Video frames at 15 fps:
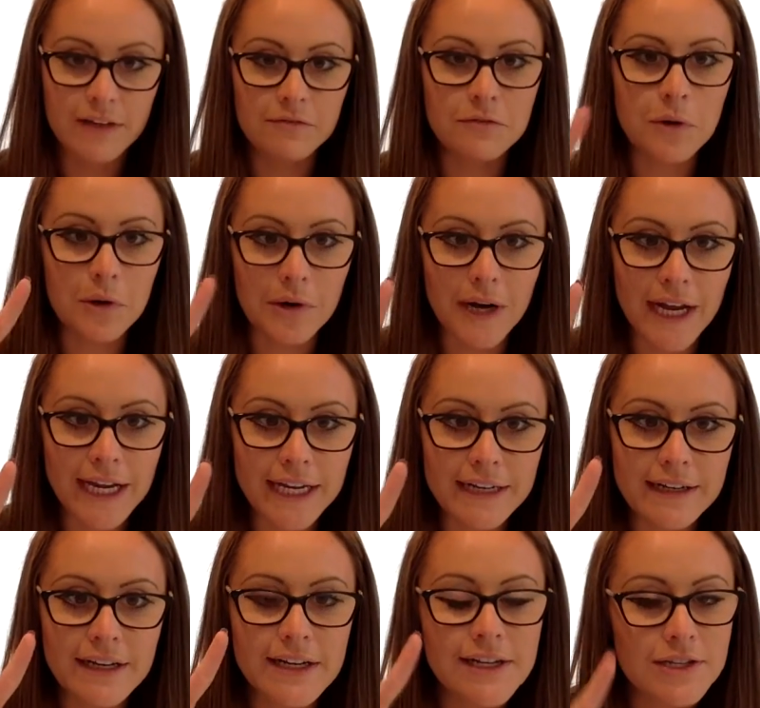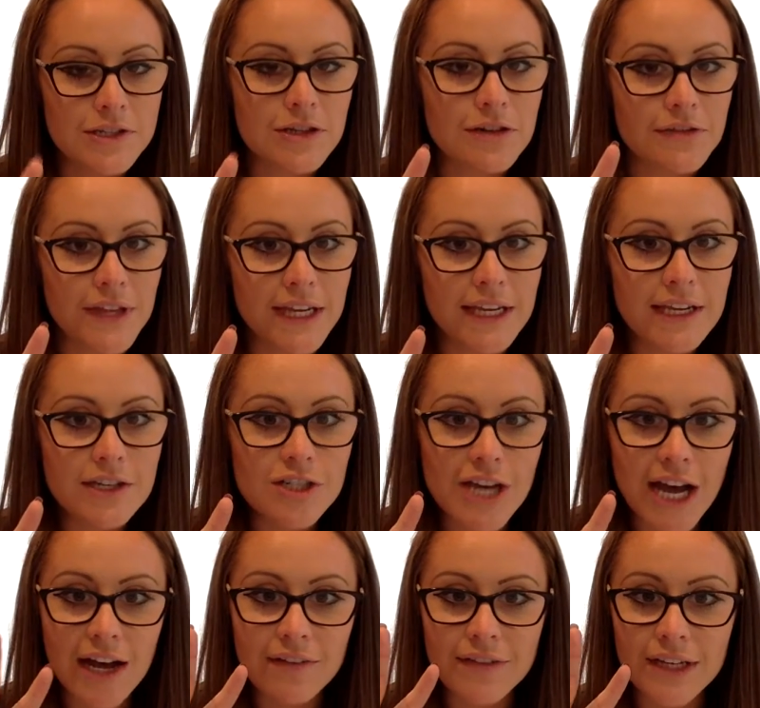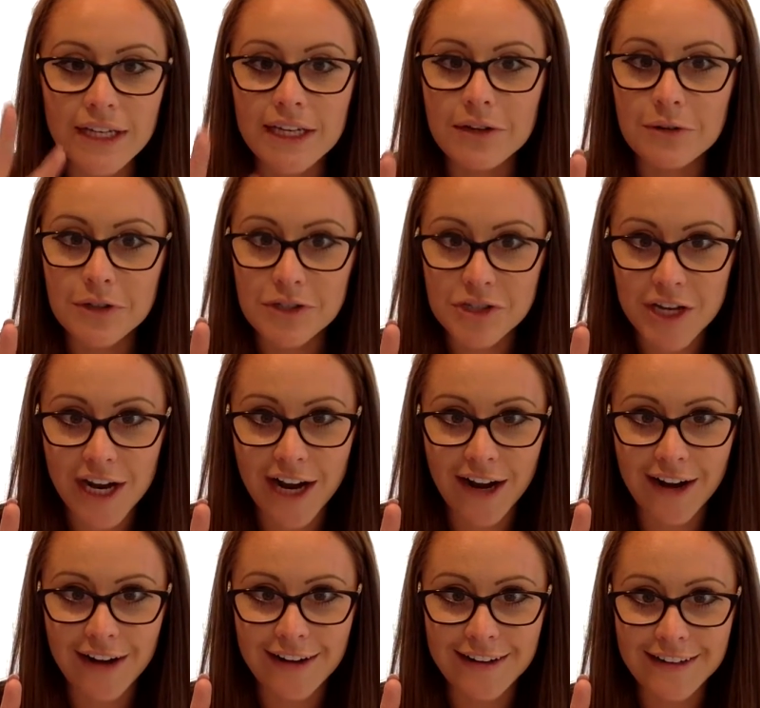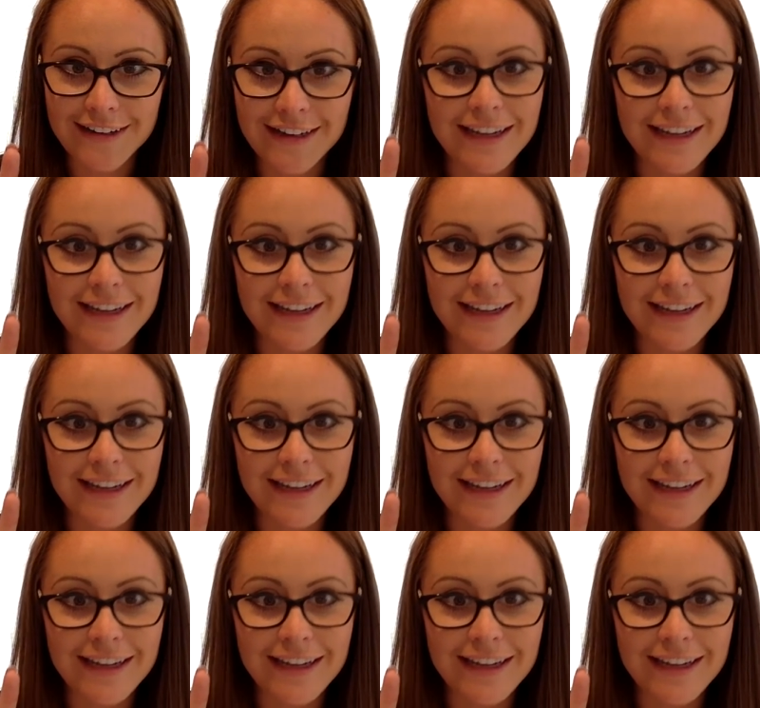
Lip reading: 4, right? So if they each have an equal share,